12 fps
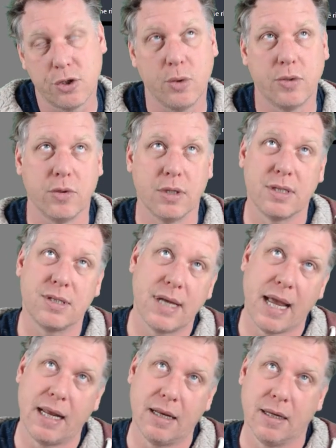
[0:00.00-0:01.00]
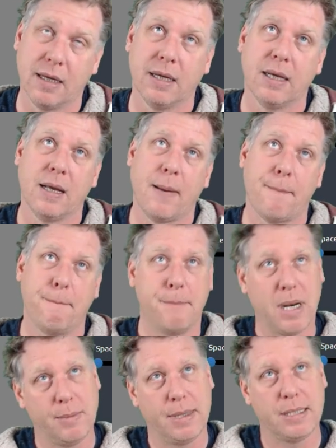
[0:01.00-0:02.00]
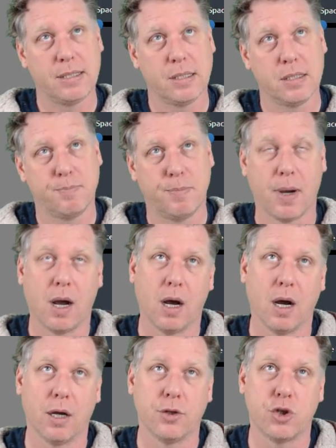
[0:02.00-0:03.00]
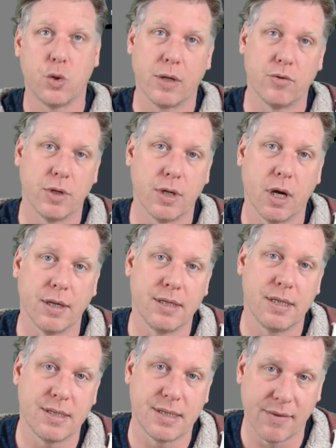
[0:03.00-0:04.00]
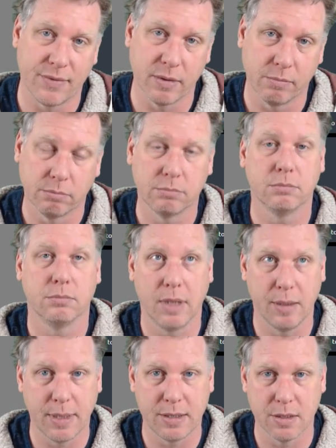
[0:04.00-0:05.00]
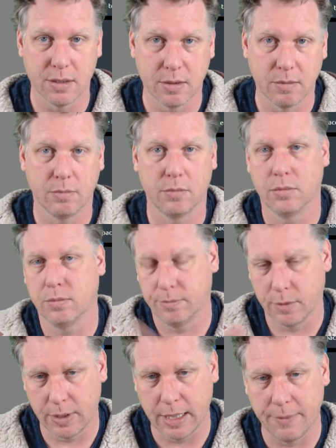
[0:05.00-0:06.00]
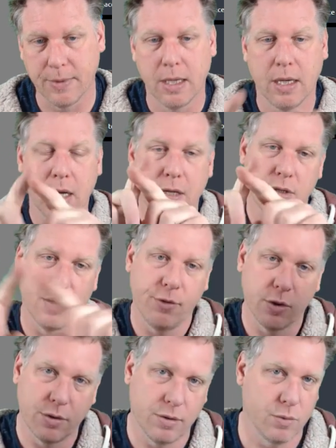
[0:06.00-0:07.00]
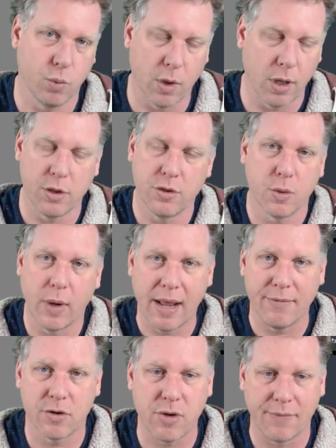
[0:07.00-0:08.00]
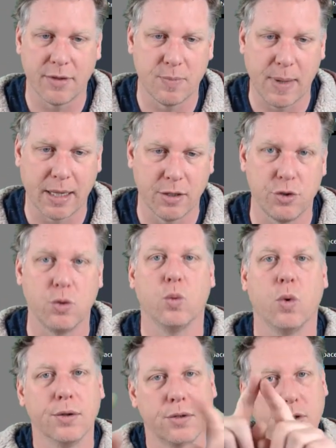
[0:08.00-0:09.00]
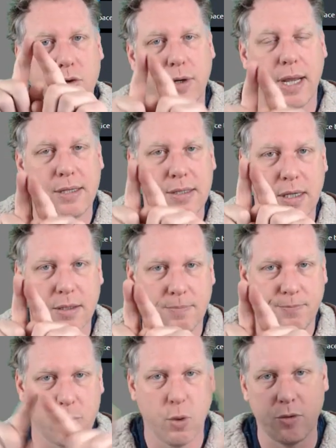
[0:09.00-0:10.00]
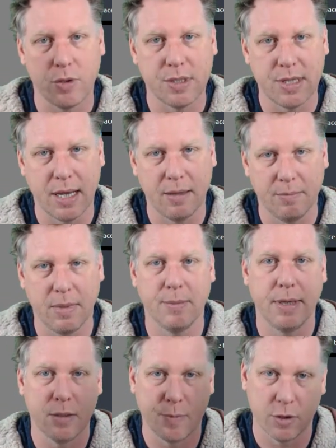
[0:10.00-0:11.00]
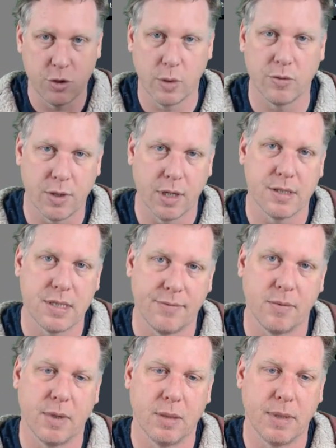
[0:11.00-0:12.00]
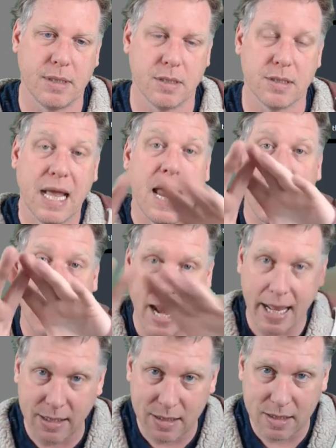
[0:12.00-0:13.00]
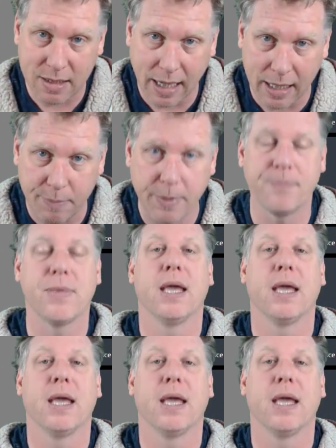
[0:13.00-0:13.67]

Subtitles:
210 millimeters by 297 millimeters. Okay, so if you're using whatever graphics package you want, create it 210 millimeters by 297 millimeters landscape,